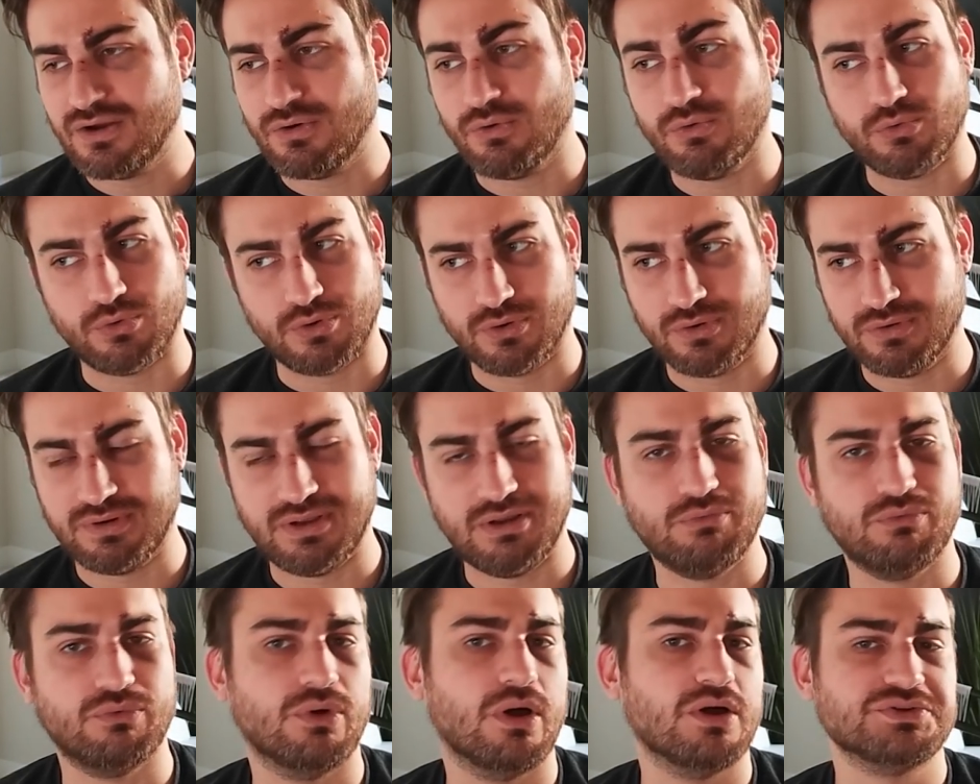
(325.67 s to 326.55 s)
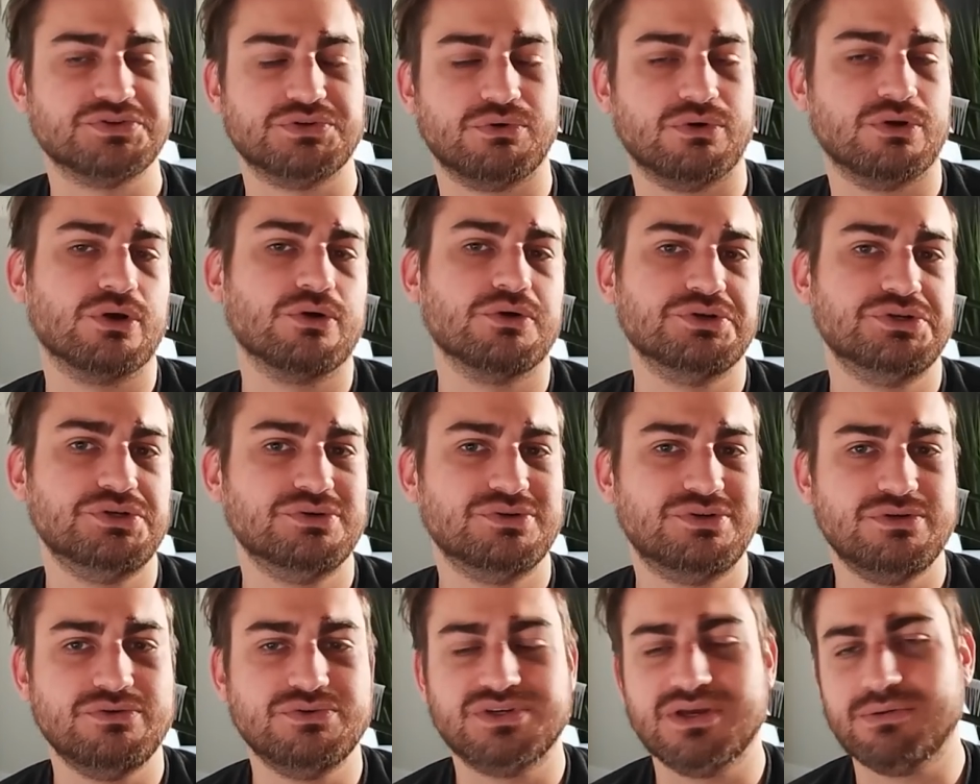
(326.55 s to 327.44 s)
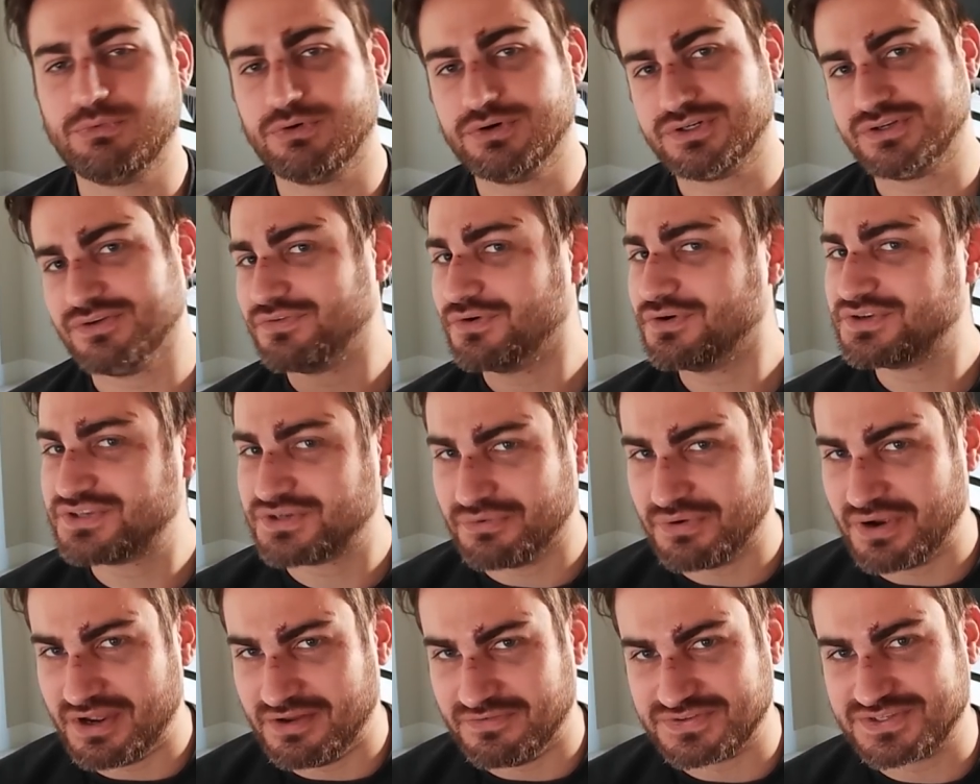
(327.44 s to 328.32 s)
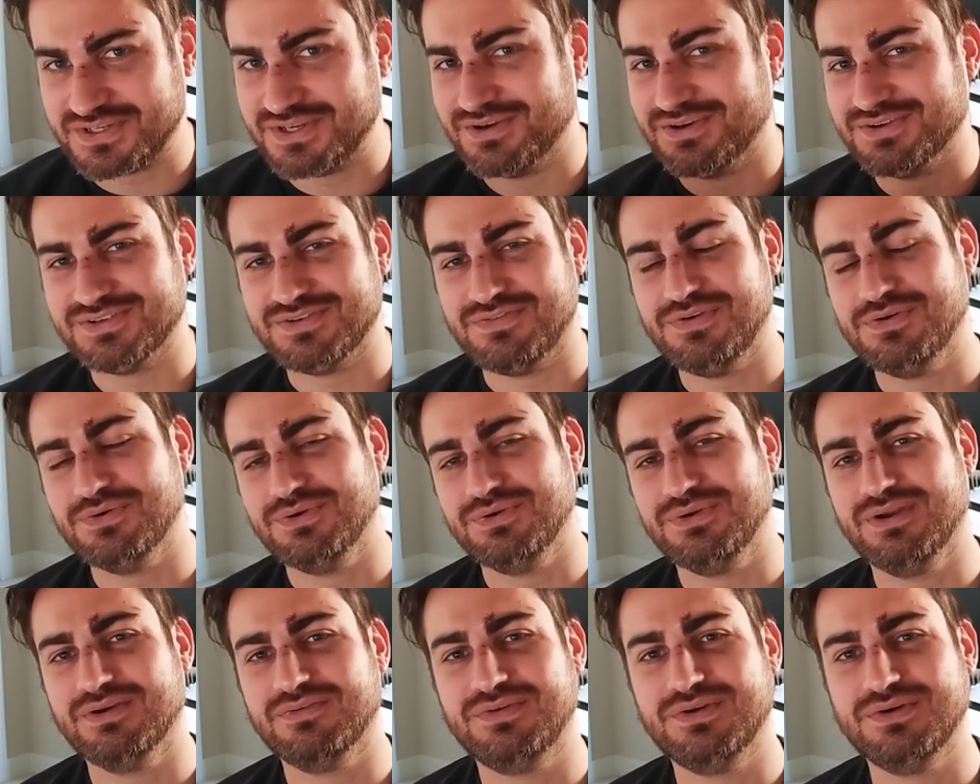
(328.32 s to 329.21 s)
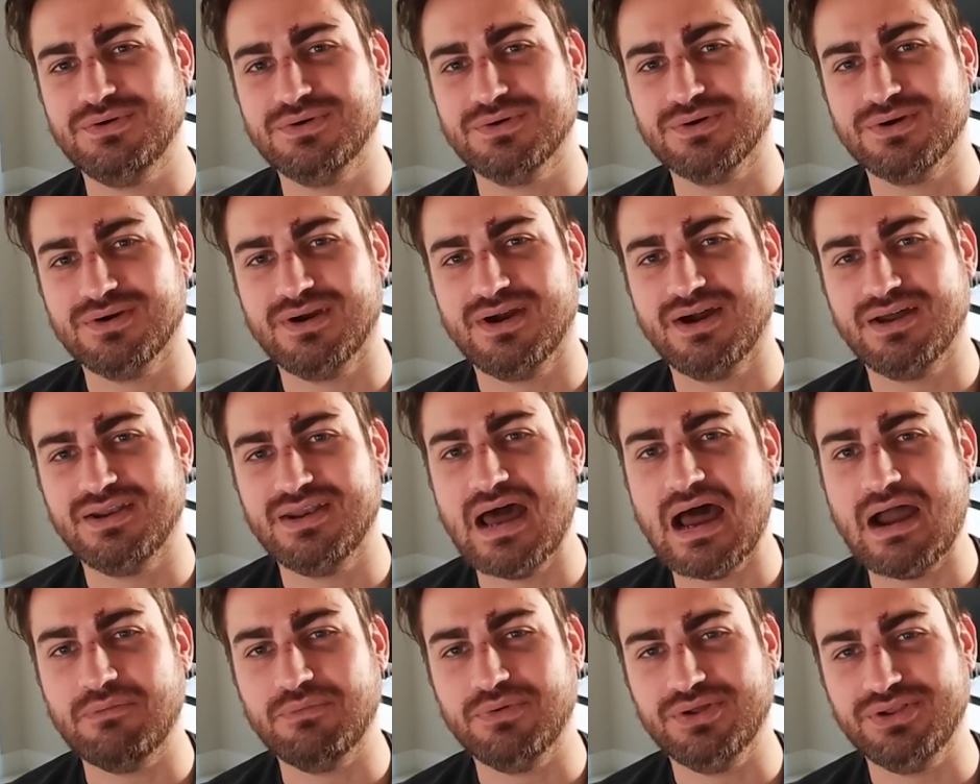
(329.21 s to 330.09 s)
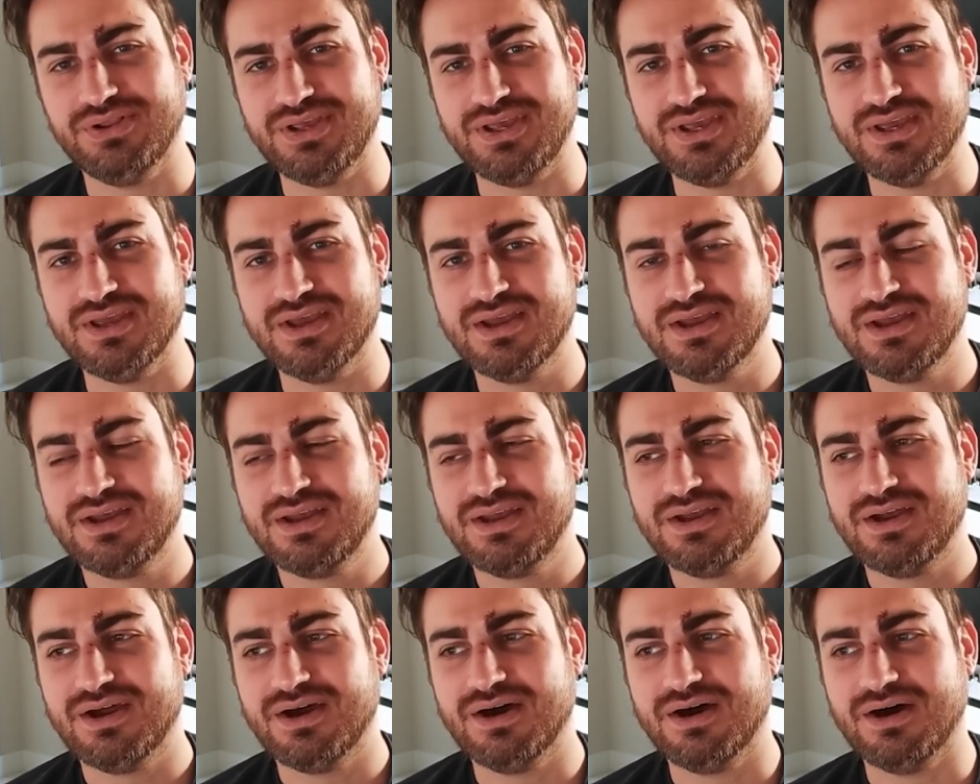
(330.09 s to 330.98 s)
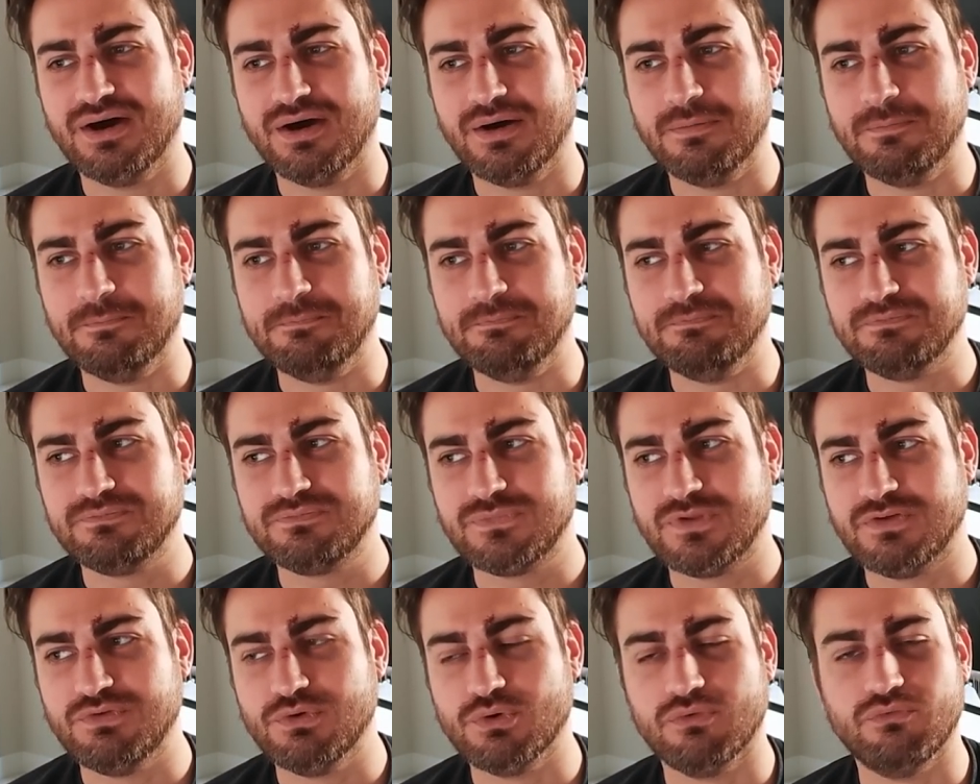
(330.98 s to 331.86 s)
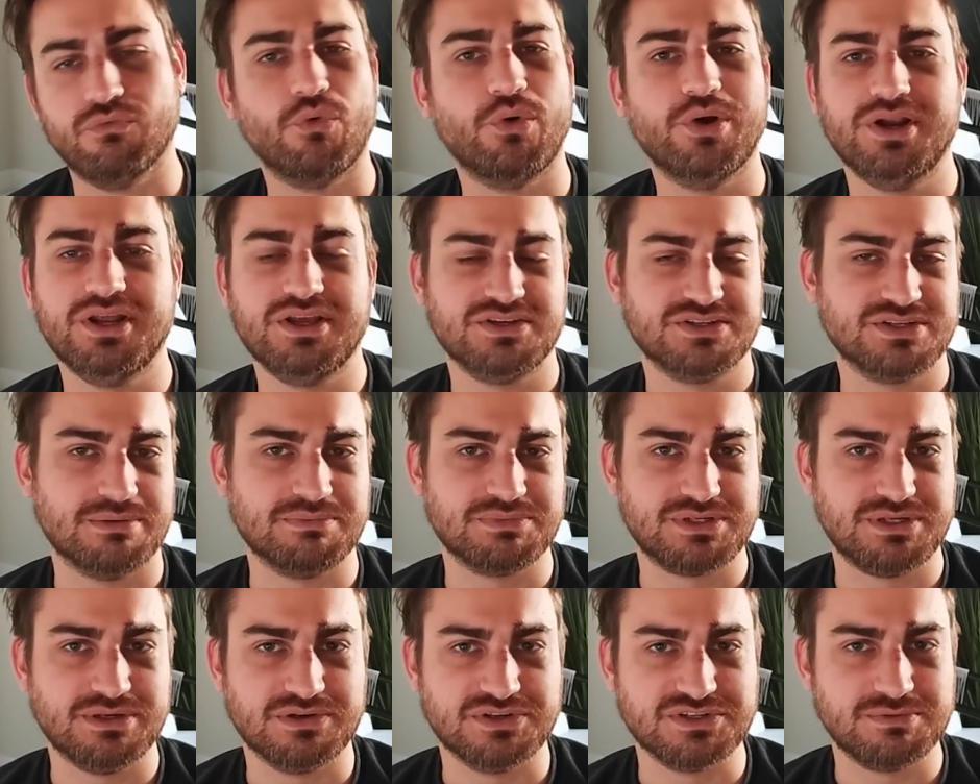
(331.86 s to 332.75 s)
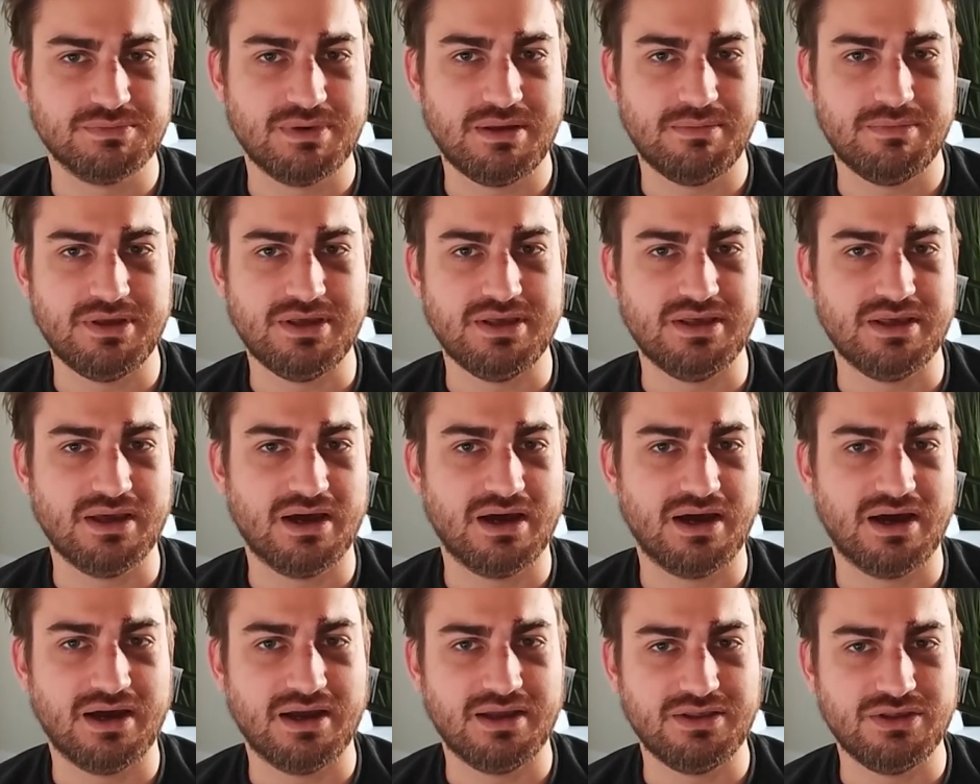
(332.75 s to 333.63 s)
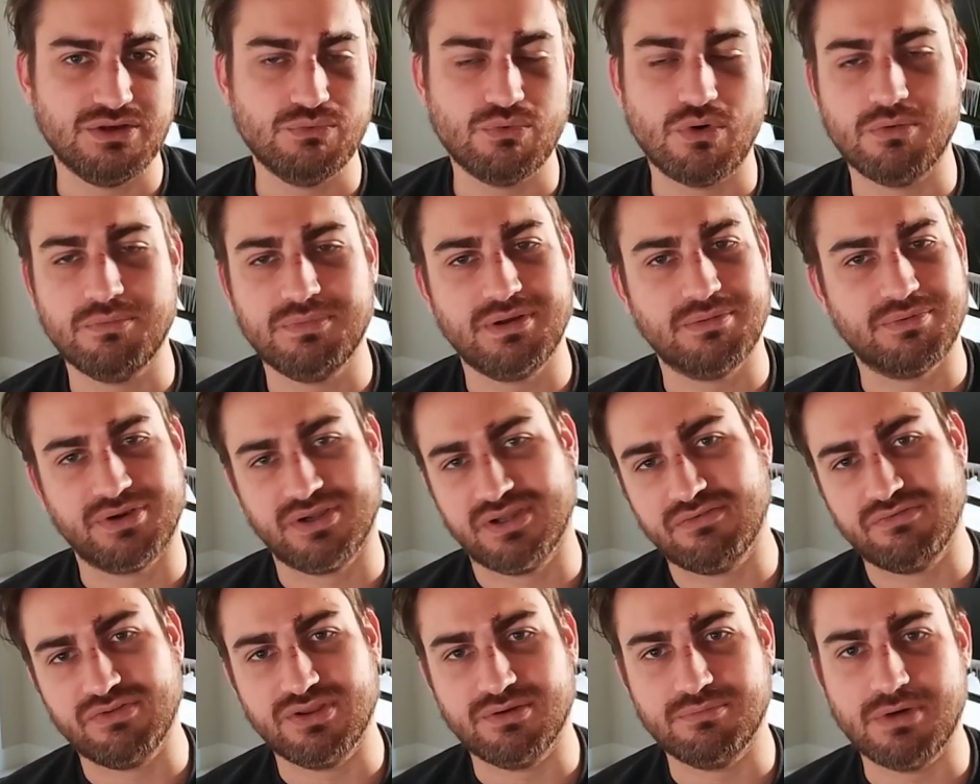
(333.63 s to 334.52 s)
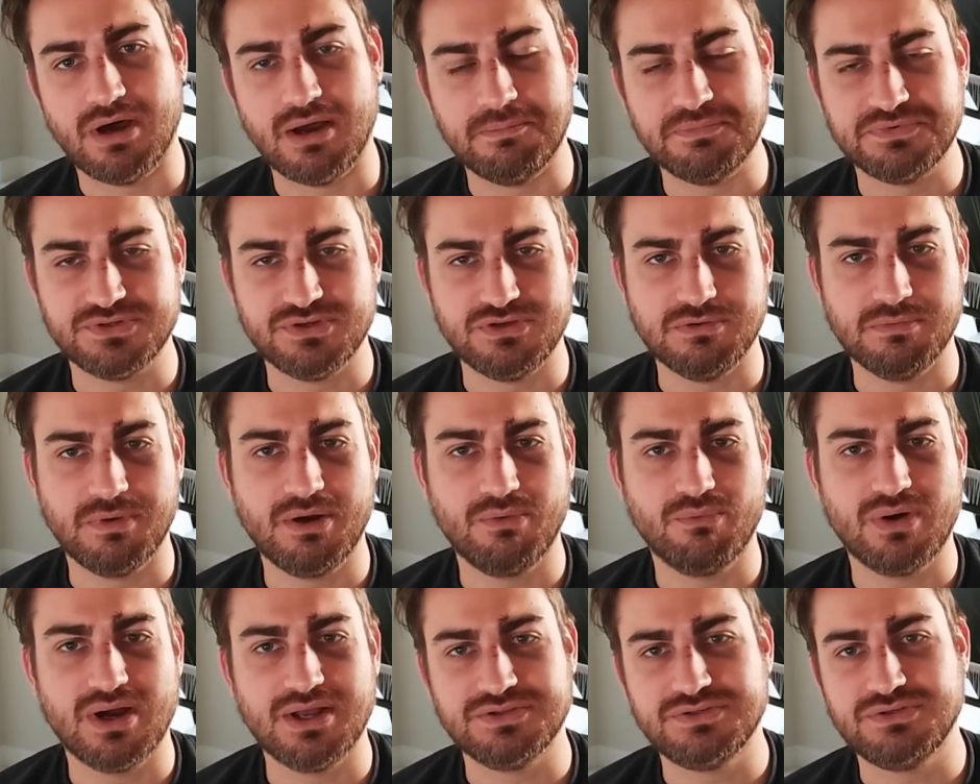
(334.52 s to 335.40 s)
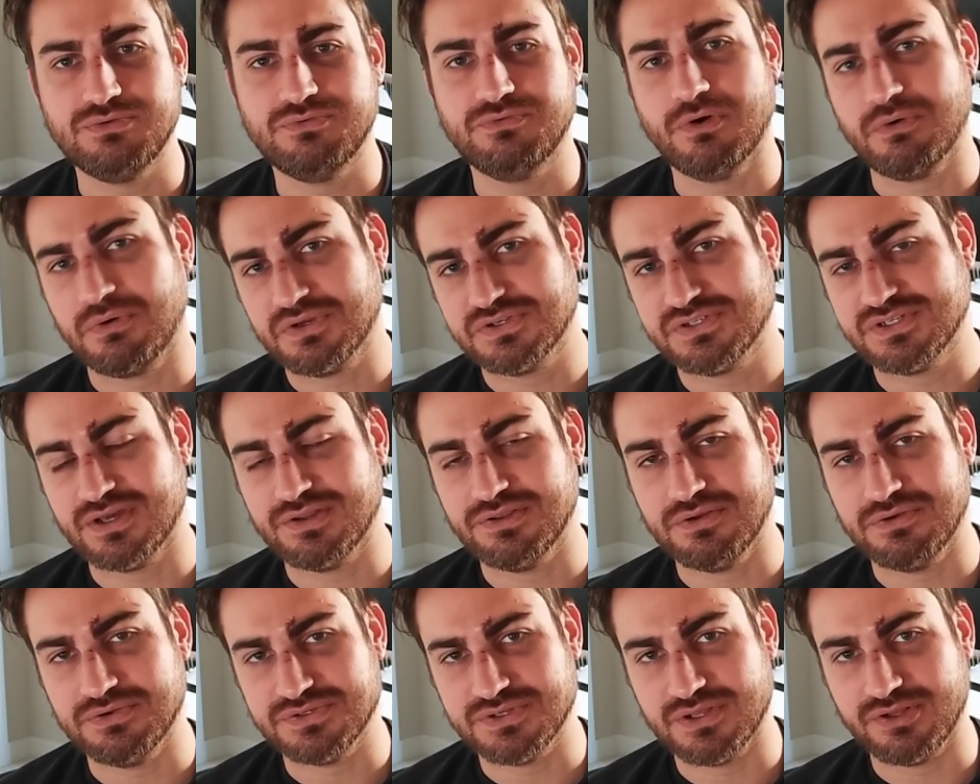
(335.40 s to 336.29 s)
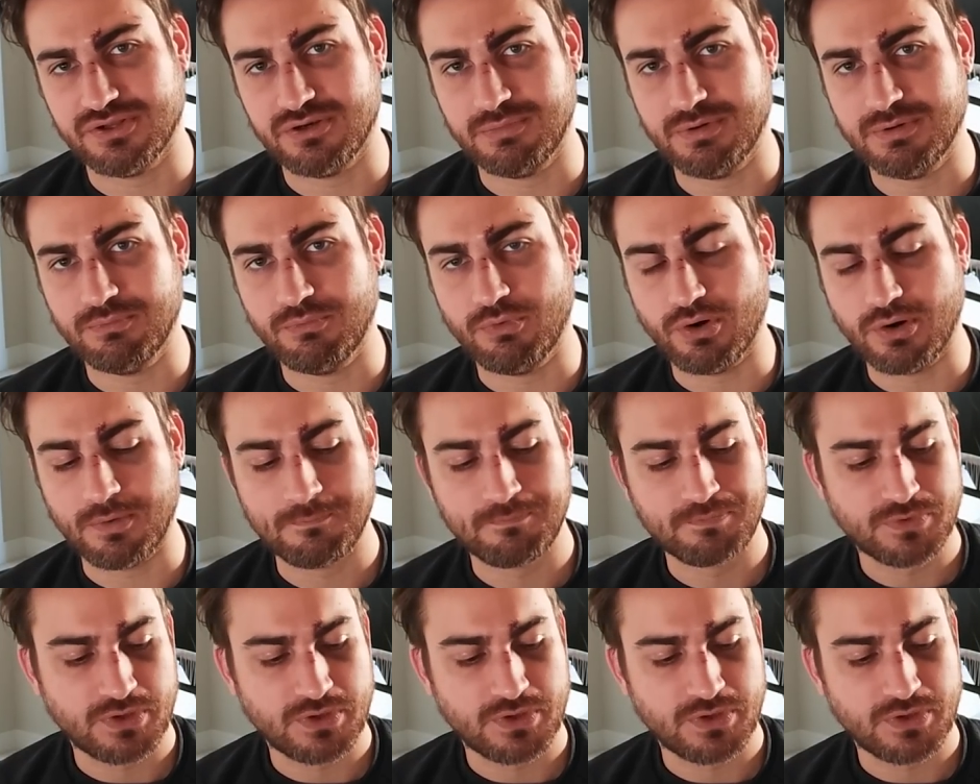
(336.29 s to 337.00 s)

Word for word: Or it will also encourage you to use a more diverse array of skills if you're if you're uh, not really um, if you're avoiding some skills, maybe uh, you won't be able to level them up, so you might want to focus on those a little bit more.